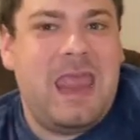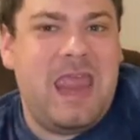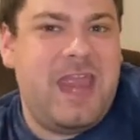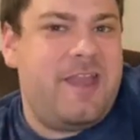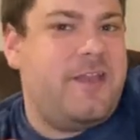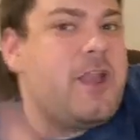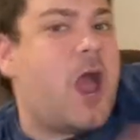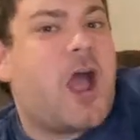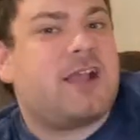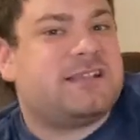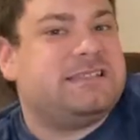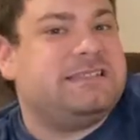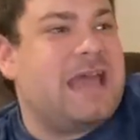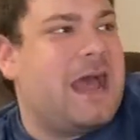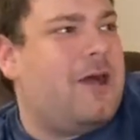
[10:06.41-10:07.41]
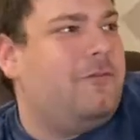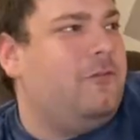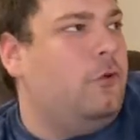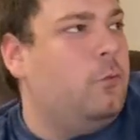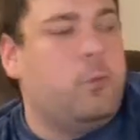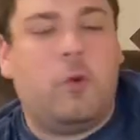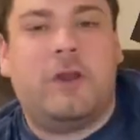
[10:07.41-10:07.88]
it knocks down
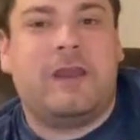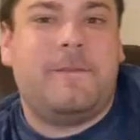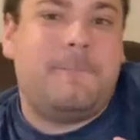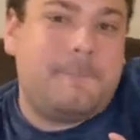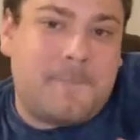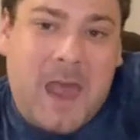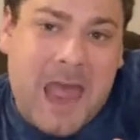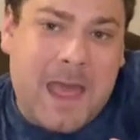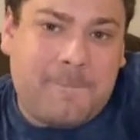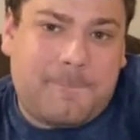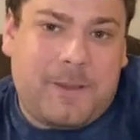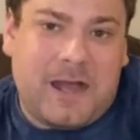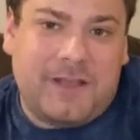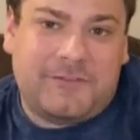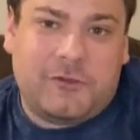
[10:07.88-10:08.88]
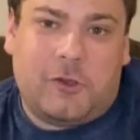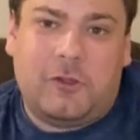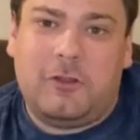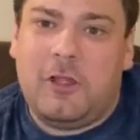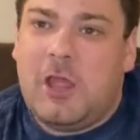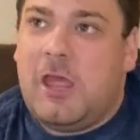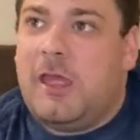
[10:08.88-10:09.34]
the wooden map
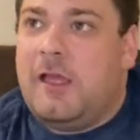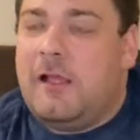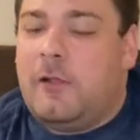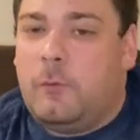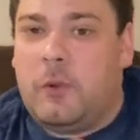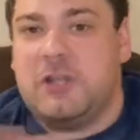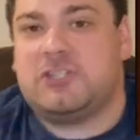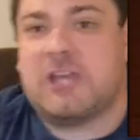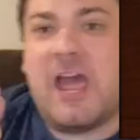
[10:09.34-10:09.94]
puzzle, which,